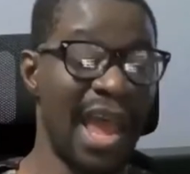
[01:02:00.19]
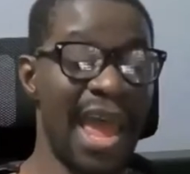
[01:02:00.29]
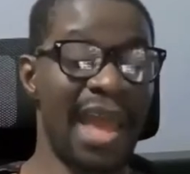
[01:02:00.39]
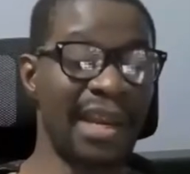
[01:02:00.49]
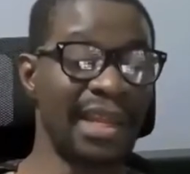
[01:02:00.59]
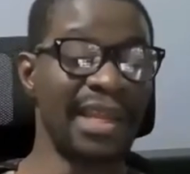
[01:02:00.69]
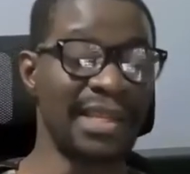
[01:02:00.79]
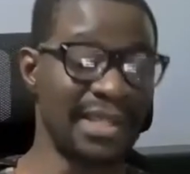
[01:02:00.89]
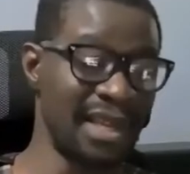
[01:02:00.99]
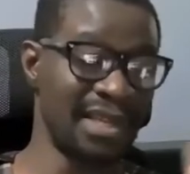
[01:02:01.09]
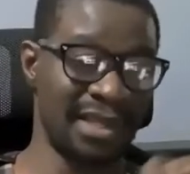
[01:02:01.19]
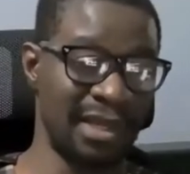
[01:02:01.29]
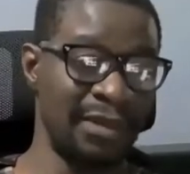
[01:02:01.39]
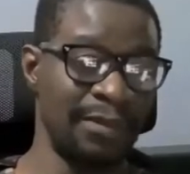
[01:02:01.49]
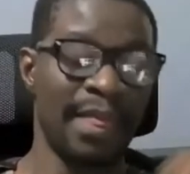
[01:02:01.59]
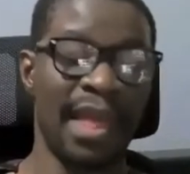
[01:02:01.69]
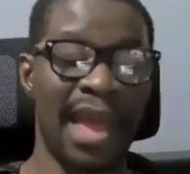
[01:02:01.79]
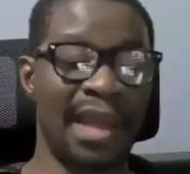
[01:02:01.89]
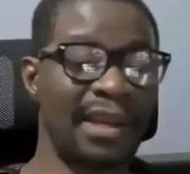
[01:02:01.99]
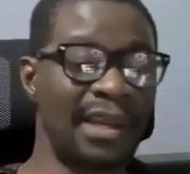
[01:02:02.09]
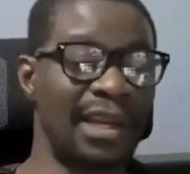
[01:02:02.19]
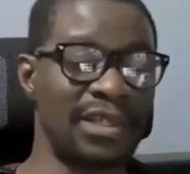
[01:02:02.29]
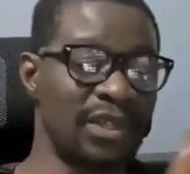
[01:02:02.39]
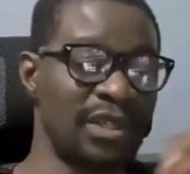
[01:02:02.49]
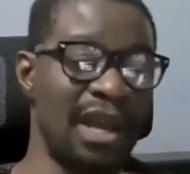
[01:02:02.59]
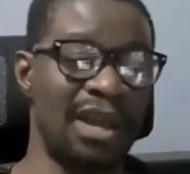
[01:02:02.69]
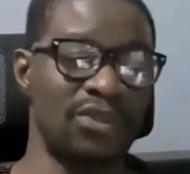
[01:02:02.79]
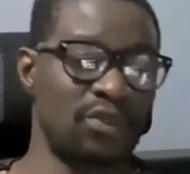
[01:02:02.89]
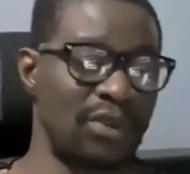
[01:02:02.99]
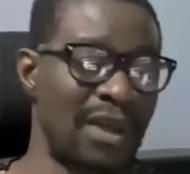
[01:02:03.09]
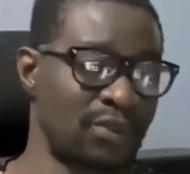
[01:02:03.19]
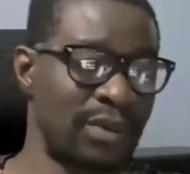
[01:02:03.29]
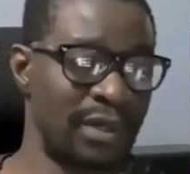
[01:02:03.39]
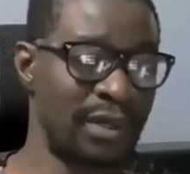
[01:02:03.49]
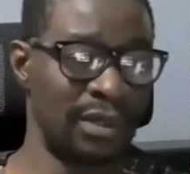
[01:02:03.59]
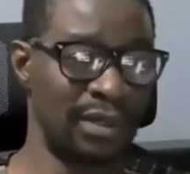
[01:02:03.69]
and ECSL and the religious council as well.